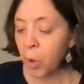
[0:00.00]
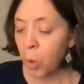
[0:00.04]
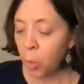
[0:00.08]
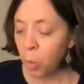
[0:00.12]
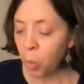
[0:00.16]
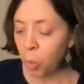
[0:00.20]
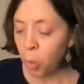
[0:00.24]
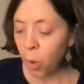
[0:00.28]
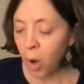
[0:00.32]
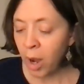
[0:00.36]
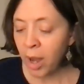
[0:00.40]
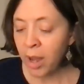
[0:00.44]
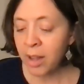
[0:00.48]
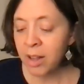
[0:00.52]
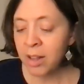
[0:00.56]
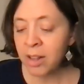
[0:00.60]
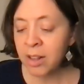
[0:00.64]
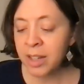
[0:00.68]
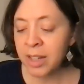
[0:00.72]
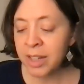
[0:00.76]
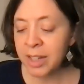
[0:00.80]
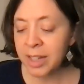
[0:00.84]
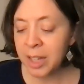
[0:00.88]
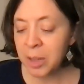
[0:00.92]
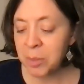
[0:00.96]
while
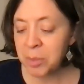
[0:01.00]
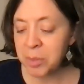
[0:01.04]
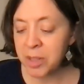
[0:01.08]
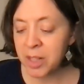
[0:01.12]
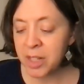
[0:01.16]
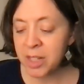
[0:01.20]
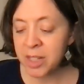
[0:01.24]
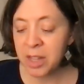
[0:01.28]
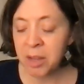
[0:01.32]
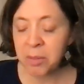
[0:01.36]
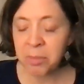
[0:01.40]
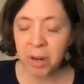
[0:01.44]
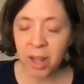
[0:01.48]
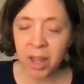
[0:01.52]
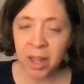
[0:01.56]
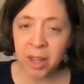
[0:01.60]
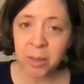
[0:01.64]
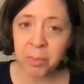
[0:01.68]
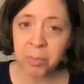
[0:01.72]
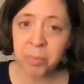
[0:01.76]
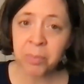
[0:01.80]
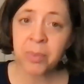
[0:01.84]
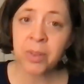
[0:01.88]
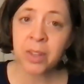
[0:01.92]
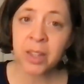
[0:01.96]
it keeps the same
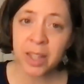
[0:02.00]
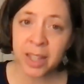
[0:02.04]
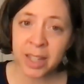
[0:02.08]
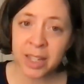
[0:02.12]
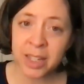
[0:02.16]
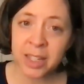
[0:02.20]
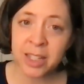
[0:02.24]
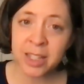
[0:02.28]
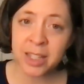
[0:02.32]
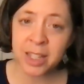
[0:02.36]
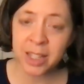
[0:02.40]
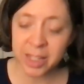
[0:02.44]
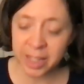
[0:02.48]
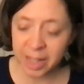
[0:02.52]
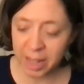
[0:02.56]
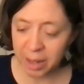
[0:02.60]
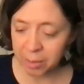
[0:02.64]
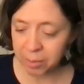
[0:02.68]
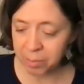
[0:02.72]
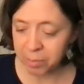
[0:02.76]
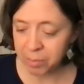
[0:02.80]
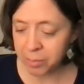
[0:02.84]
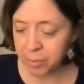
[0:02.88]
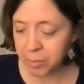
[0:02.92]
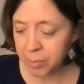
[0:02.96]
name, is the
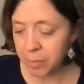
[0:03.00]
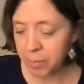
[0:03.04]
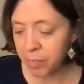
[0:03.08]
same.